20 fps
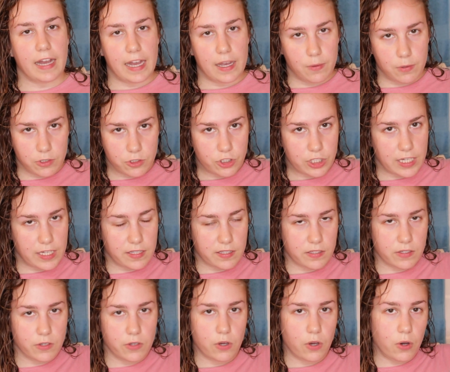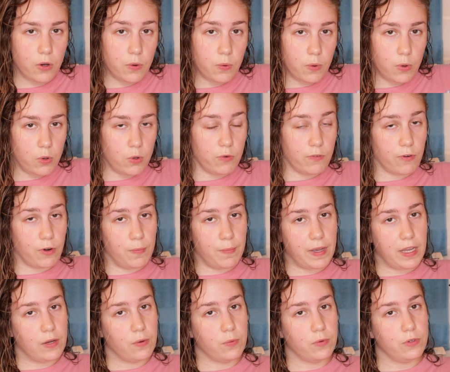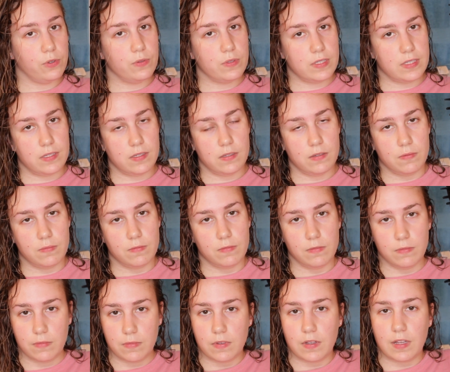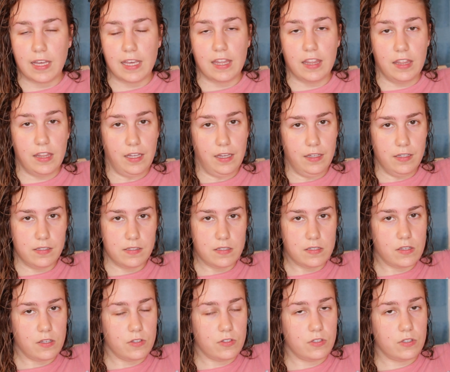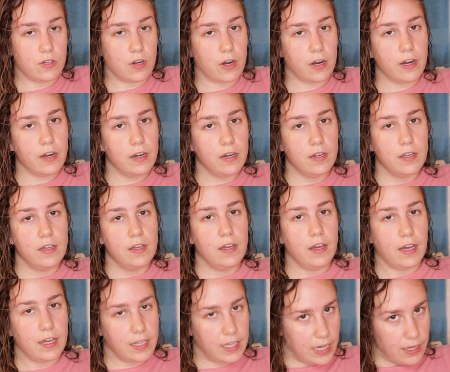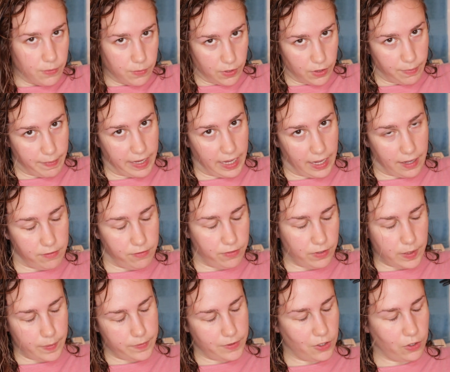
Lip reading: I will just go over my roots like this to start, again with my head flipped